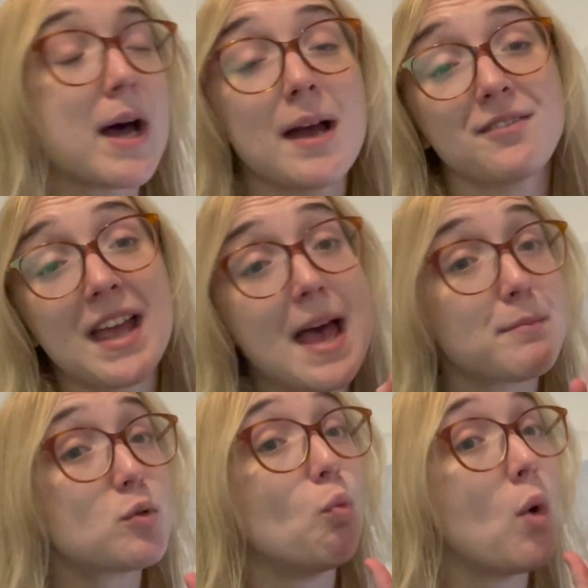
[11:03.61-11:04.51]
I've
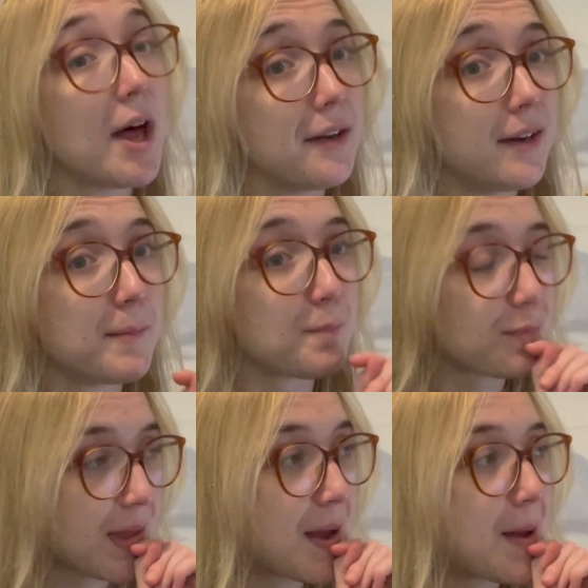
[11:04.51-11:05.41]
kept one
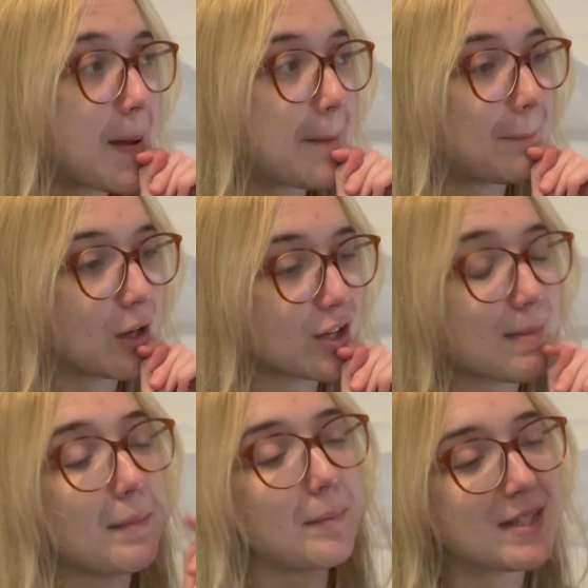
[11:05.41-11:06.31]
because
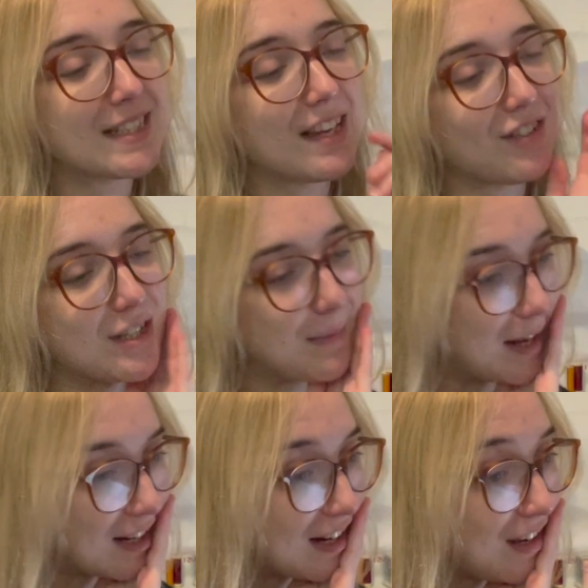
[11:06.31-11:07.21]
my mum did give it to me
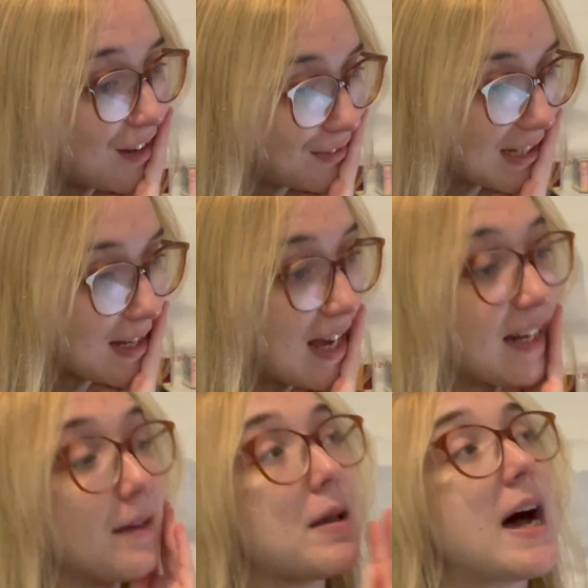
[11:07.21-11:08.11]
and I love it. And
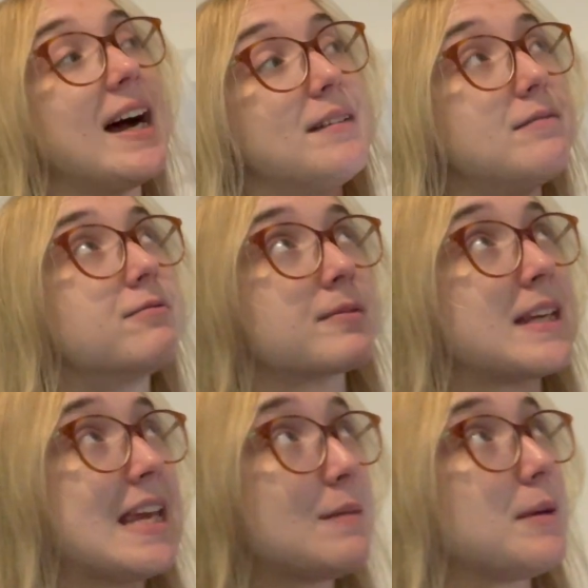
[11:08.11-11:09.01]
I, I'm
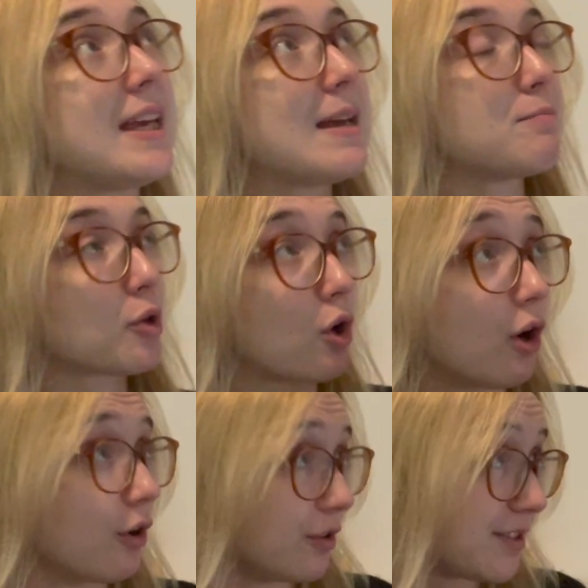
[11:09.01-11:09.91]
keeping it
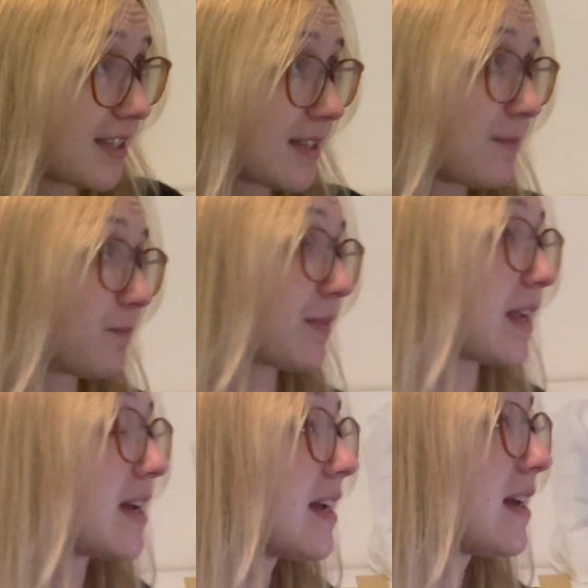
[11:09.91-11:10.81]
because,
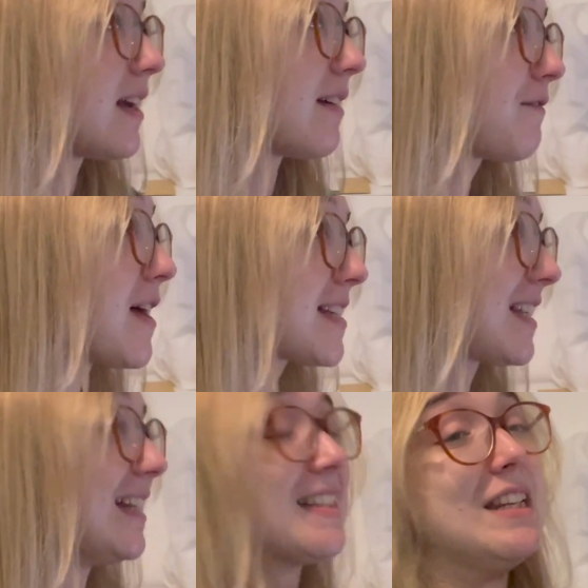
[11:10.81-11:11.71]

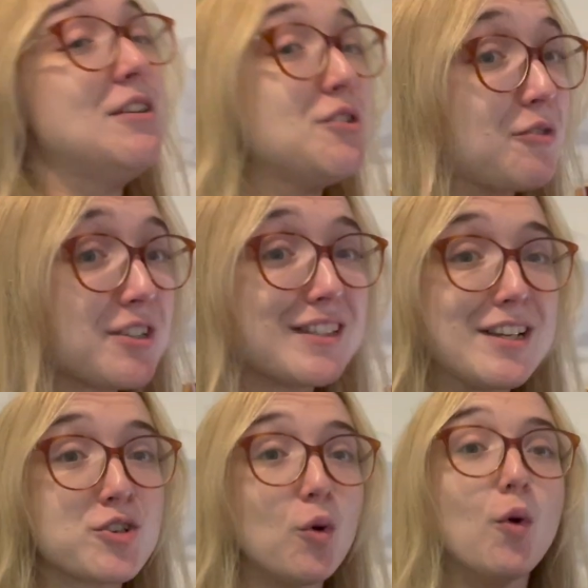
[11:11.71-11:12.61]
firstly, it's ludicrously
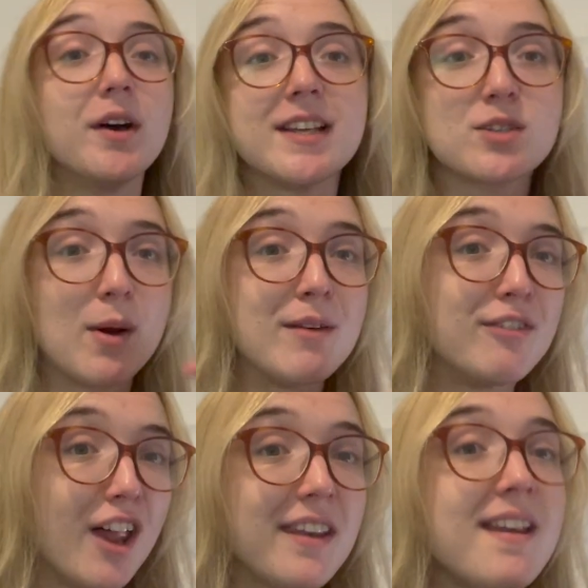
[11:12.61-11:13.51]
short and it's quite
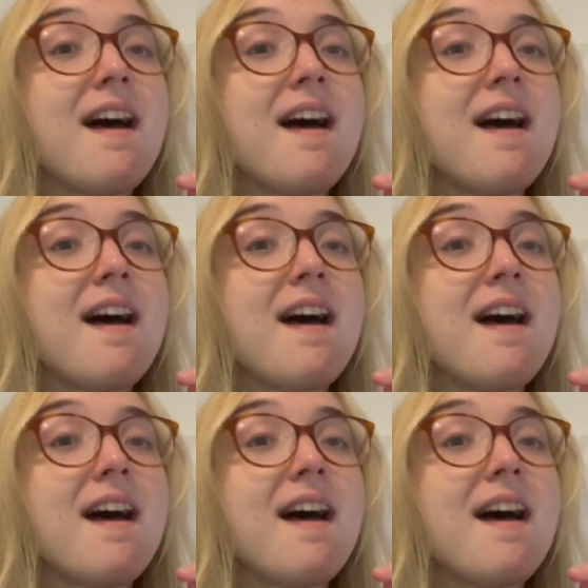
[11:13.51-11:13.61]
fun.